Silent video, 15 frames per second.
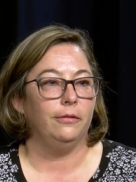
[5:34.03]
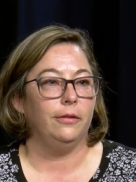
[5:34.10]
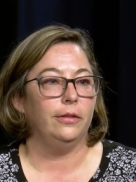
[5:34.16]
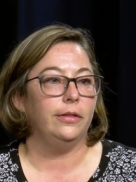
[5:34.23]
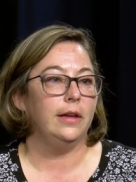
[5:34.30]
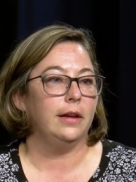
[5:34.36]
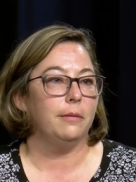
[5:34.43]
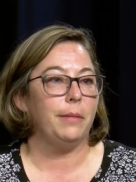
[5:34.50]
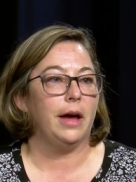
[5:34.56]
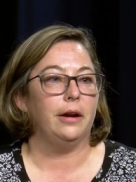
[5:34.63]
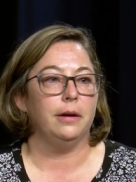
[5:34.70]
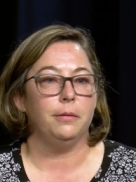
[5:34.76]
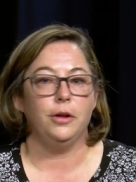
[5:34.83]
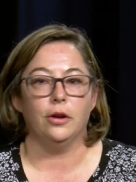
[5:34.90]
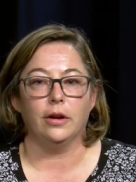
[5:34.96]
If you think
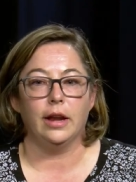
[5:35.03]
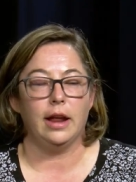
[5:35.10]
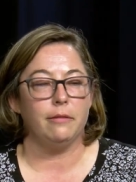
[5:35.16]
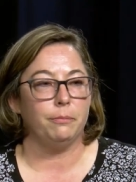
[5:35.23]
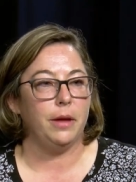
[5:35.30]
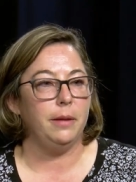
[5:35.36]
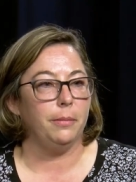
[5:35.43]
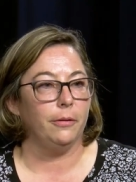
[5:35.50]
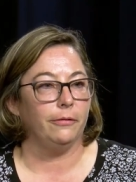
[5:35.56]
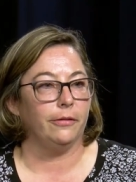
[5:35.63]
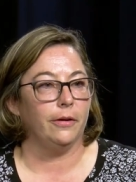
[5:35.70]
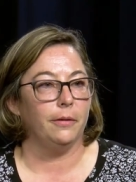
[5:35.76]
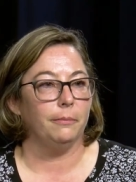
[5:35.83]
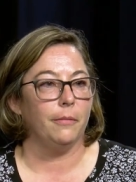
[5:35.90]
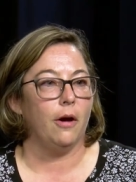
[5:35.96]
about it, you're going to have people
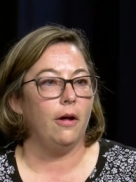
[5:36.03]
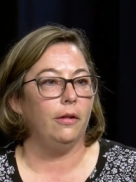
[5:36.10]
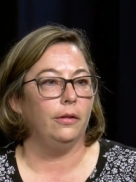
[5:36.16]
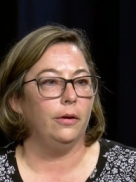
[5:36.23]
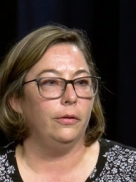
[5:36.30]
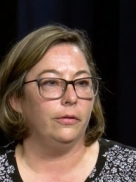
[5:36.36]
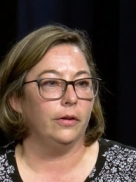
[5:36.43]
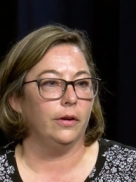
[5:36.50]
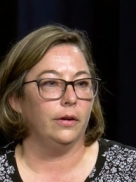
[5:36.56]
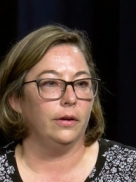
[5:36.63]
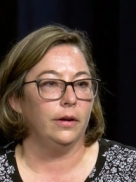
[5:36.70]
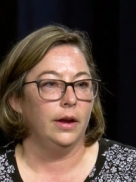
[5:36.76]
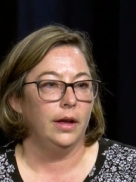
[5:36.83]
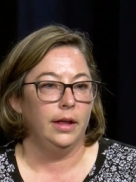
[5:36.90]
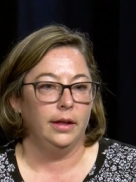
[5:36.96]
from all
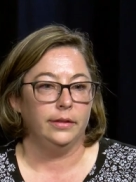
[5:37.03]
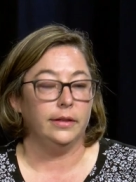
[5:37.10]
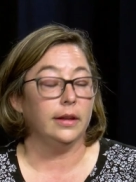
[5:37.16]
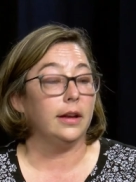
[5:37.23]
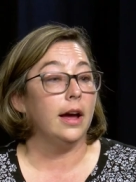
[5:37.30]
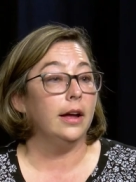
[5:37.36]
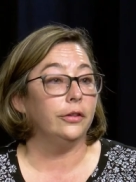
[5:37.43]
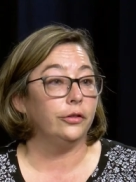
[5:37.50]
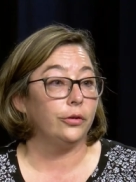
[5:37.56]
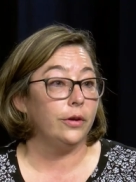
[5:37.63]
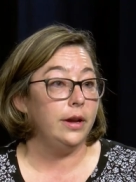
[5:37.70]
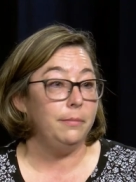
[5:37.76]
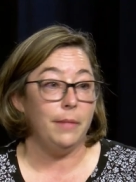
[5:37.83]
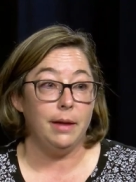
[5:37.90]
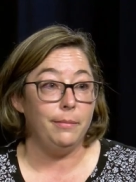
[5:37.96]
over the
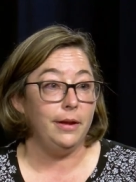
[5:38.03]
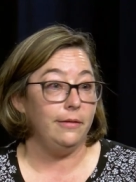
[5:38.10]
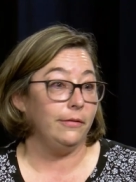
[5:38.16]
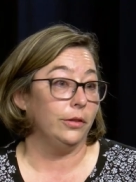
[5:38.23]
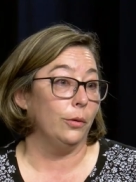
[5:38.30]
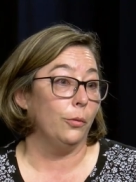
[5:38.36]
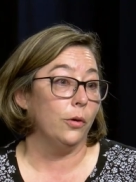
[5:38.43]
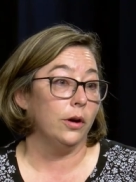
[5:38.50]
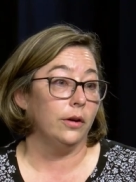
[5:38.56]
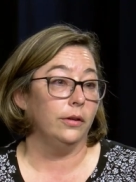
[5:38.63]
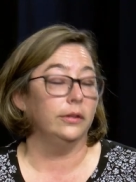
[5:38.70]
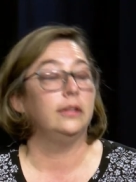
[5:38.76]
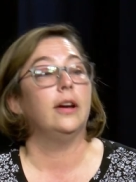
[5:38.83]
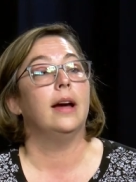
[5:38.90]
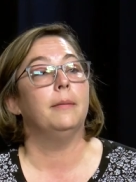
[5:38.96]
country, maybe even the
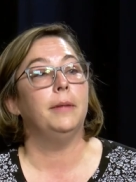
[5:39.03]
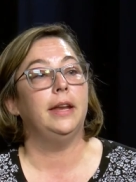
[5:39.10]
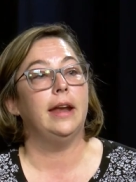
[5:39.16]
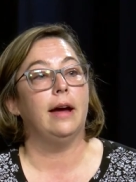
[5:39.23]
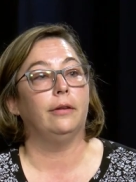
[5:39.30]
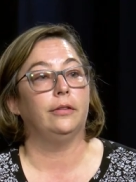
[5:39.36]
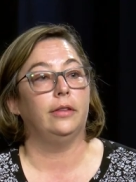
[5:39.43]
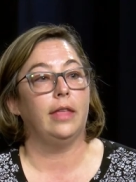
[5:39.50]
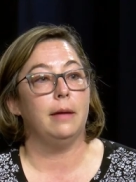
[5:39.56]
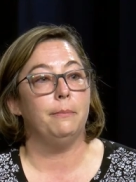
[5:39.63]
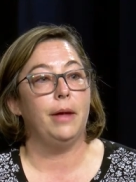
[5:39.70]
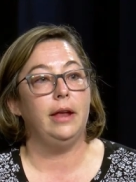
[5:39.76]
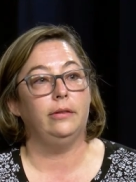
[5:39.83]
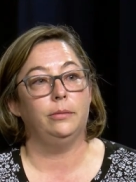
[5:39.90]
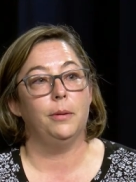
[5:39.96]
world, coming out to that
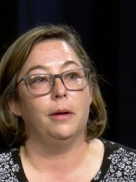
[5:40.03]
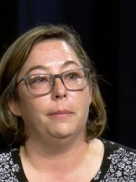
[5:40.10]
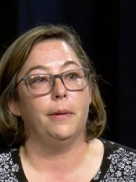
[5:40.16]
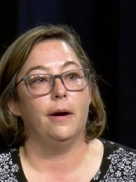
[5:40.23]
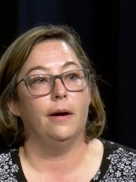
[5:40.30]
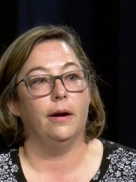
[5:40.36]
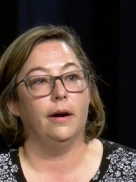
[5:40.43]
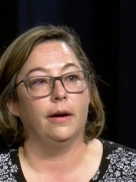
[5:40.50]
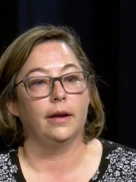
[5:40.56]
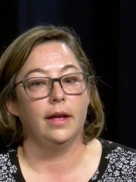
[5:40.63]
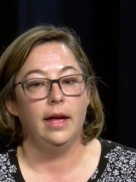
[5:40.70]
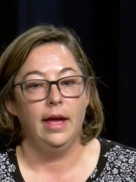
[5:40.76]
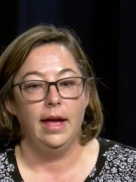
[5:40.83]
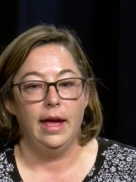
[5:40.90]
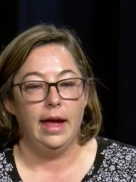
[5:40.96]
baseball park
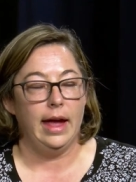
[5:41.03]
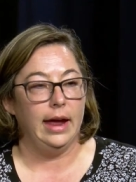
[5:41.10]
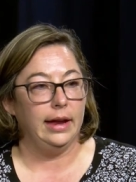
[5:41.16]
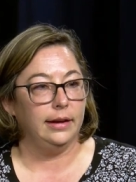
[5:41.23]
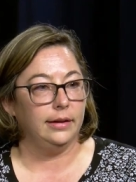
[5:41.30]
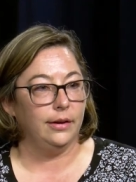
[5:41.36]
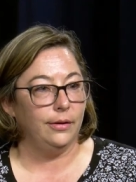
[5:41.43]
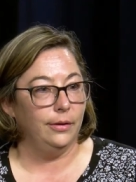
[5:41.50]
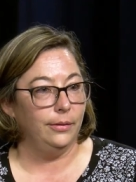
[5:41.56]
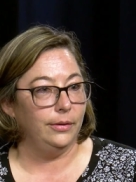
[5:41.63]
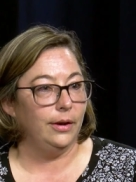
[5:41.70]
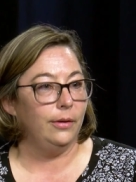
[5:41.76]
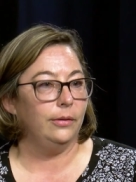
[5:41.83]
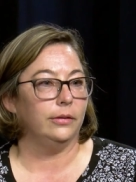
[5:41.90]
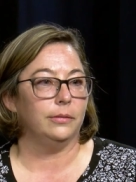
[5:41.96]
and who
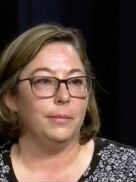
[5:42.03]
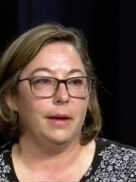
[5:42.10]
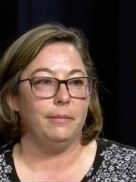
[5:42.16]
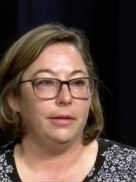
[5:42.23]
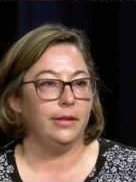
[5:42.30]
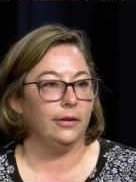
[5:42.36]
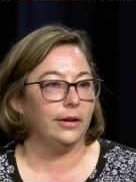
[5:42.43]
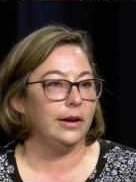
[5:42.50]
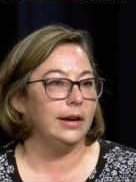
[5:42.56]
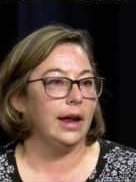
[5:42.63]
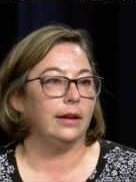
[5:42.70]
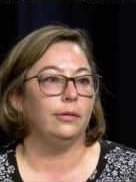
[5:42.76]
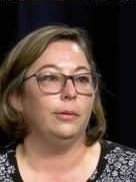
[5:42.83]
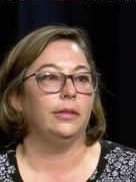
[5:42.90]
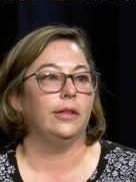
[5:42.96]
knows maybe they'll
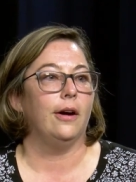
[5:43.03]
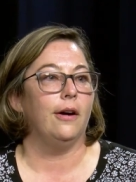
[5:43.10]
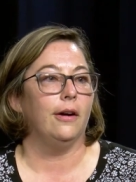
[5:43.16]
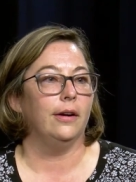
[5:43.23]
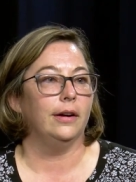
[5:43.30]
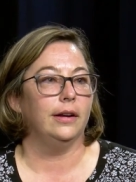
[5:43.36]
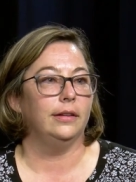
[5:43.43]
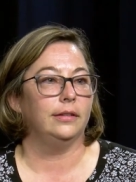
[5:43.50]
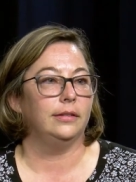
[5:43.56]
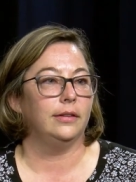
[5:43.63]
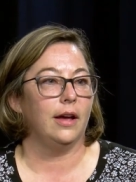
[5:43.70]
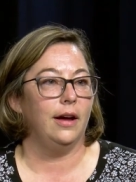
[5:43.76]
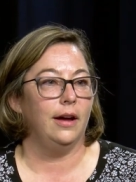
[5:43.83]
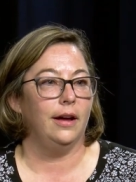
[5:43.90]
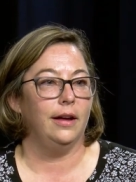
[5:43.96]
connect with the artists
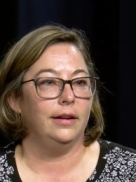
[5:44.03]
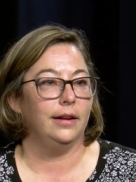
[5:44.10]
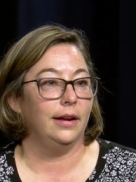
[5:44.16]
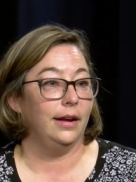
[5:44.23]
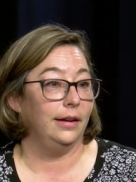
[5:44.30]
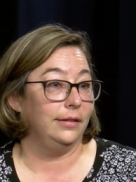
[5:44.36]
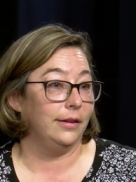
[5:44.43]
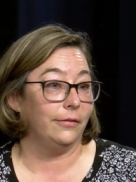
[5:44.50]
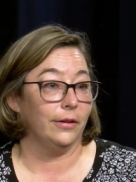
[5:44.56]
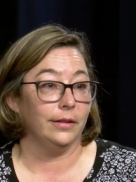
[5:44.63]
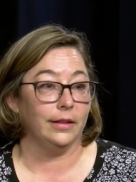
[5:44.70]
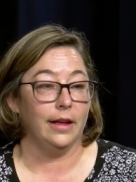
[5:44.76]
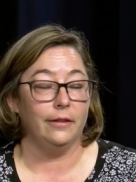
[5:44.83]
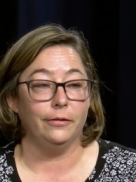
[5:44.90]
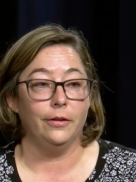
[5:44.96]
on a different
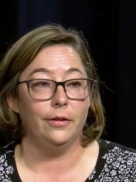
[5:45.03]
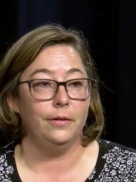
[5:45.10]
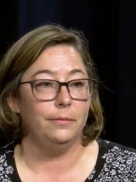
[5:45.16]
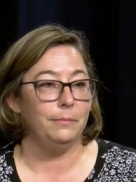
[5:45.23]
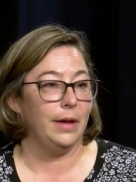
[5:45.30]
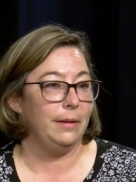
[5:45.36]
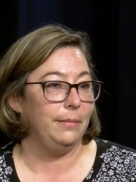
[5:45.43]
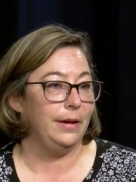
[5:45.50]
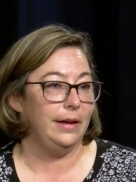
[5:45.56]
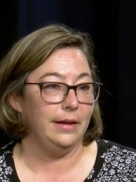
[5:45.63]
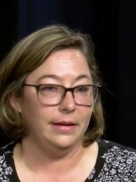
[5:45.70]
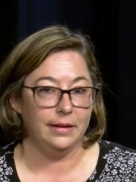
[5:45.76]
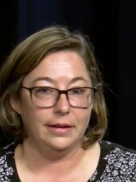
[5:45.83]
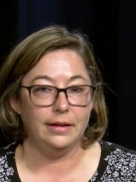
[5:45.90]
level maybe